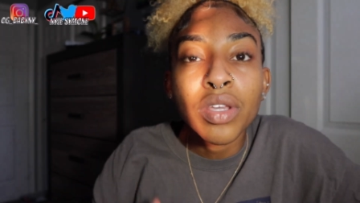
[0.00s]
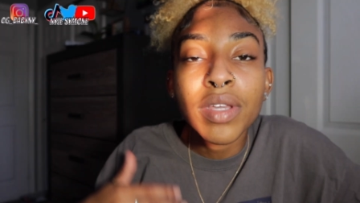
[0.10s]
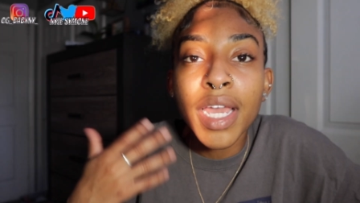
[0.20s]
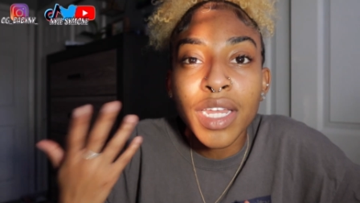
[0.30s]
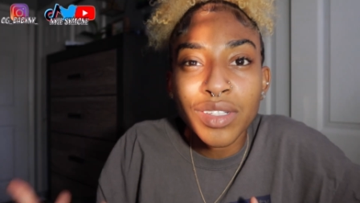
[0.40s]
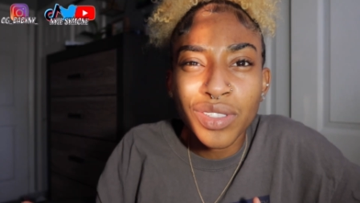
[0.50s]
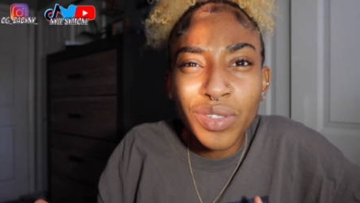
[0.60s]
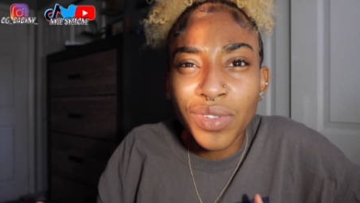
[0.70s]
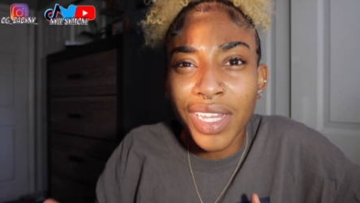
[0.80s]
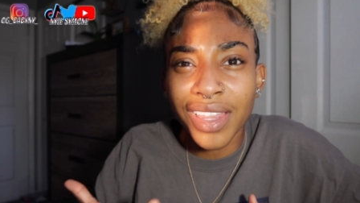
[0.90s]
you can't
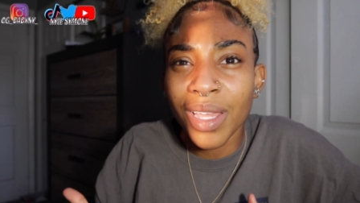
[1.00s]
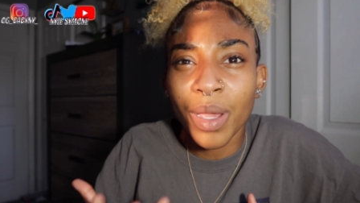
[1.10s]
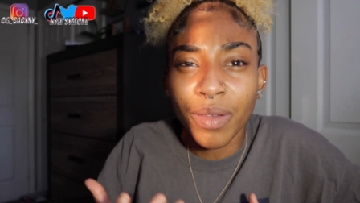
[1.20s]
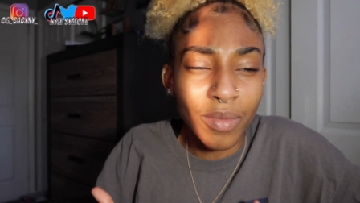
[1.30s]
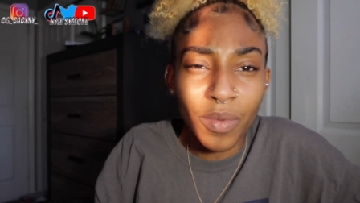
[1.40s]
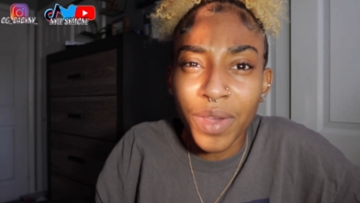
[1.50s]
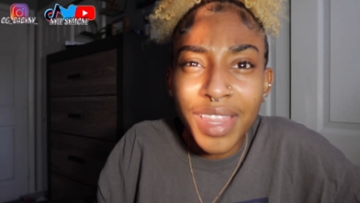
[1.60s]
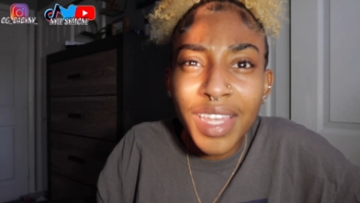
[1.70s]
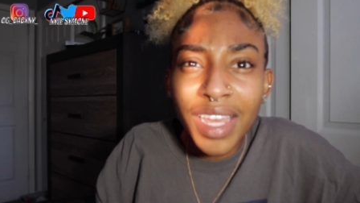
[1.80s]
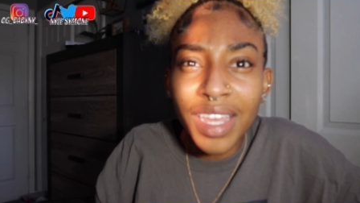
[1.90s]
do nothing
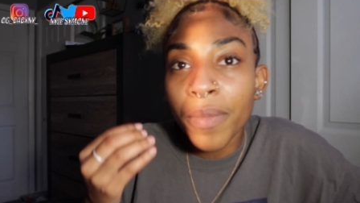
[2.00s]
with it,